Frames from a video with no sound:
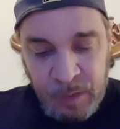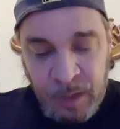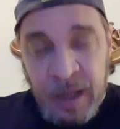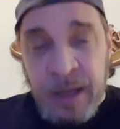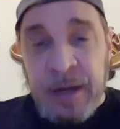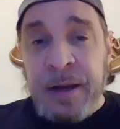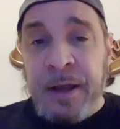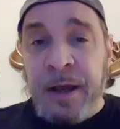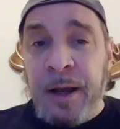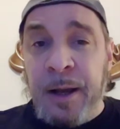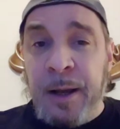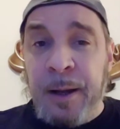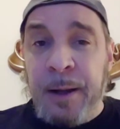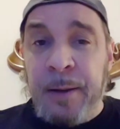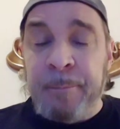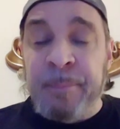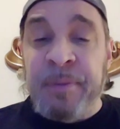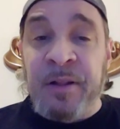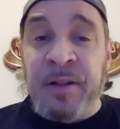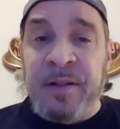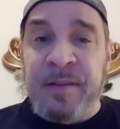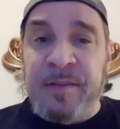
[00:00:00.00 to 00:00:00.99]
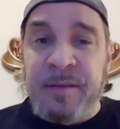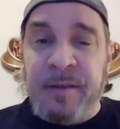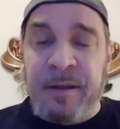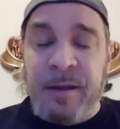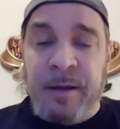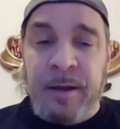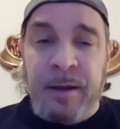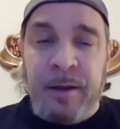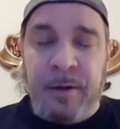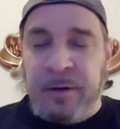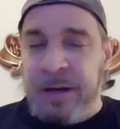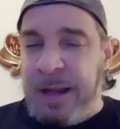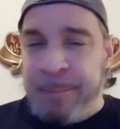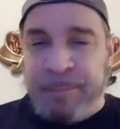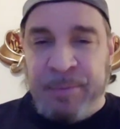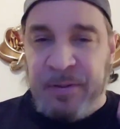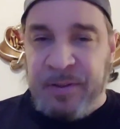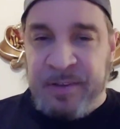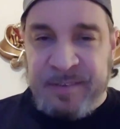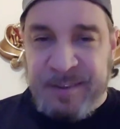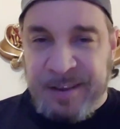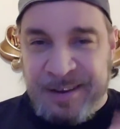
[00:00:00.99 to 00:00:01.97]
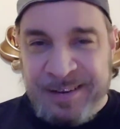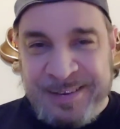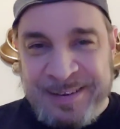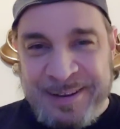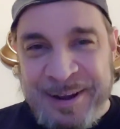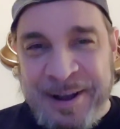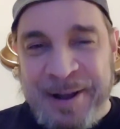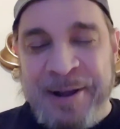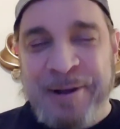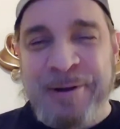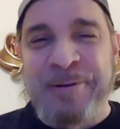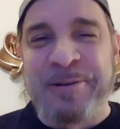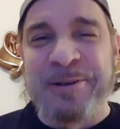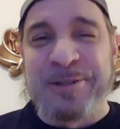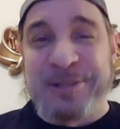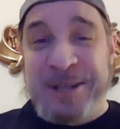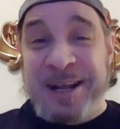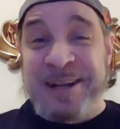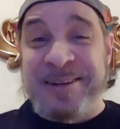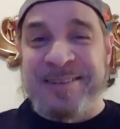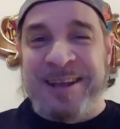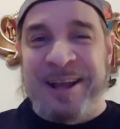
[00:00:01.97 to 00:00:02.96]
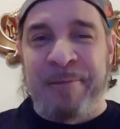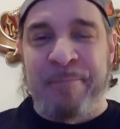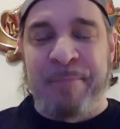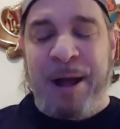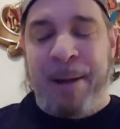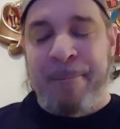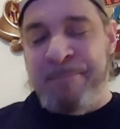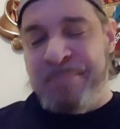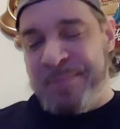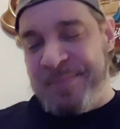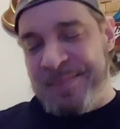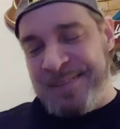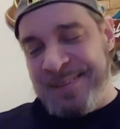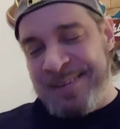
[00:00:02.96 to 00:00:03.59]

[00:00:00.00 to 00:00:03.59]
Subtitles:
Bill and, or not Bill and Ted, Jay and Silent Bob.